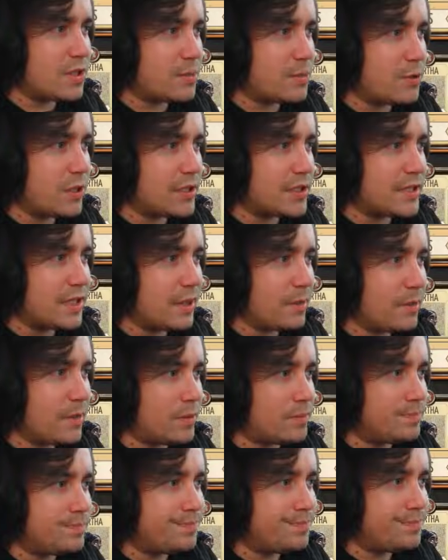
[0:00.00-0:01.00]
upgrade that
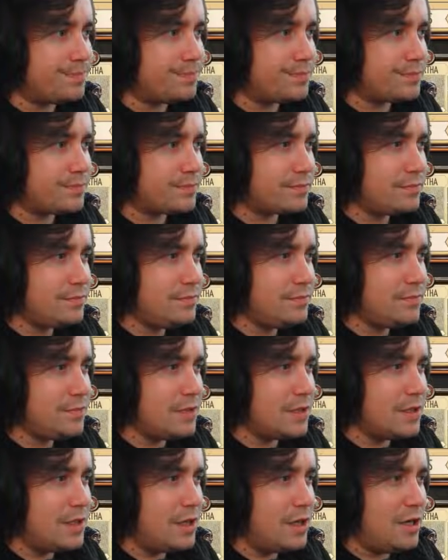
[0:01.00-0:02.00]
one.
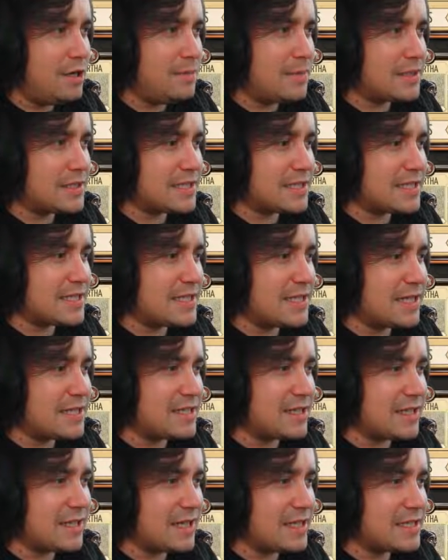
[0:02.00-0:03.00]
Makes it
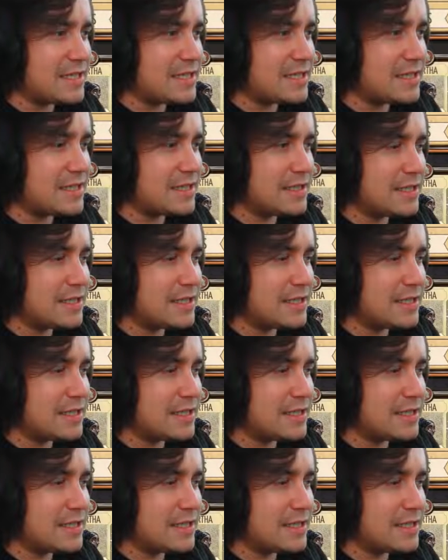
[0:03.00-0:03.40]
six, I guess.